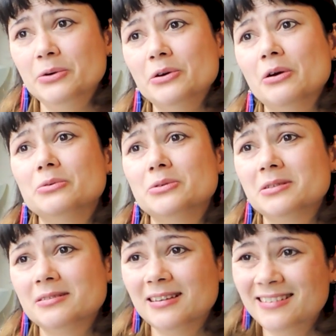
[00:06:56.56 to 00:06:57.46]
Who
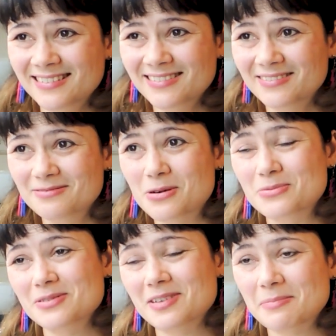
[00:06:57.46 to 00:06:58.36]
knows
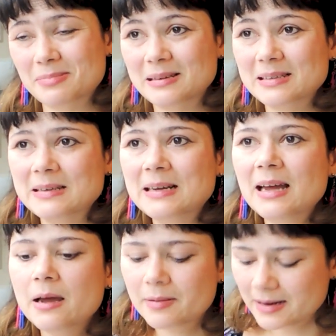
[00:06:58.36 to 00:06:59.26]
what would have happened.
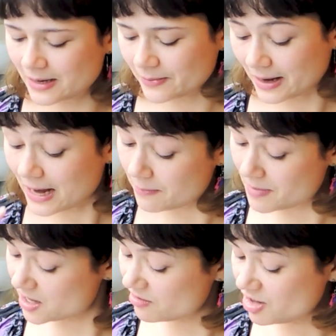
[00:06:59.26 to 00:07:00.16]
But anyway, I'm
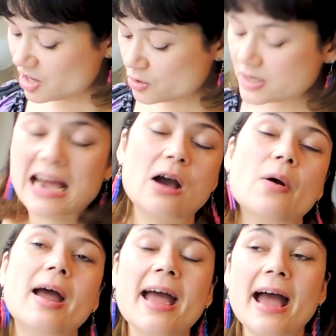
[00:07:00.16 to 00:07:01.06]
making videos now,